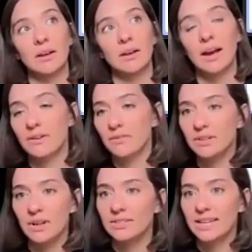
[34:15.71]
kind of
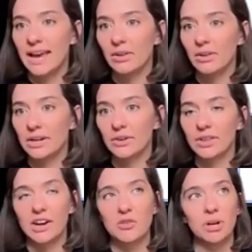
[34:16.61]
a scale here
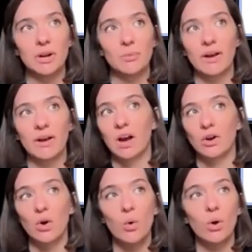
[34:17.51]
that I've put in where I've got
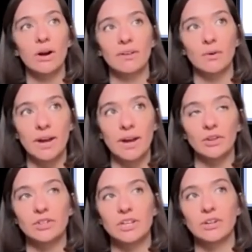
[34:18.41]
core, I've got
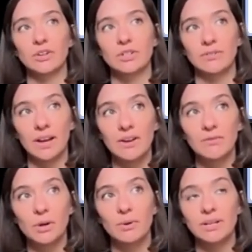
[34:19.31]
regular attenders, I've got
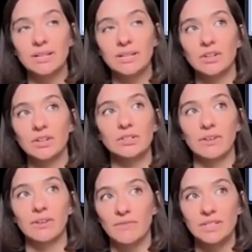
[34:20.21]
infrequent attenders, I've
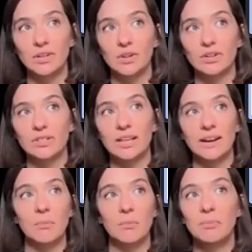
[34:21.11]
got visitors, and then
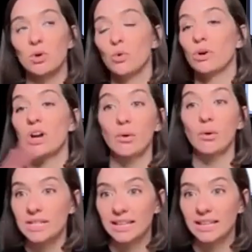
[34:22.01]
I've got people who are not
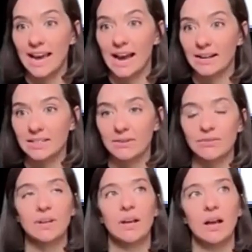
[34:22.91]
recently active.
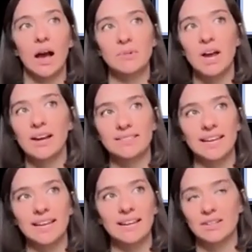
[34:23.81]
Not
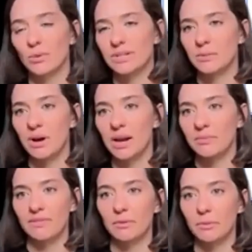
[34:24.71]
set is always at the bottom
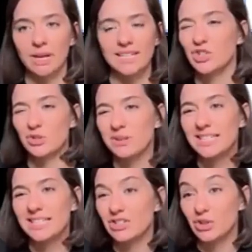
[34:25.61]
of everybody's. It just
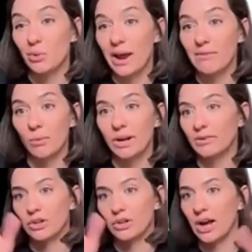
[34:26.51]
means they just don't have
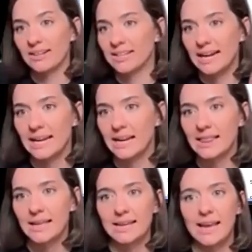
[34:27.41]
one. They're not assigned
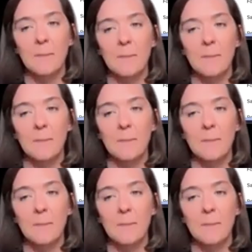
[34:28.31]
anything yet.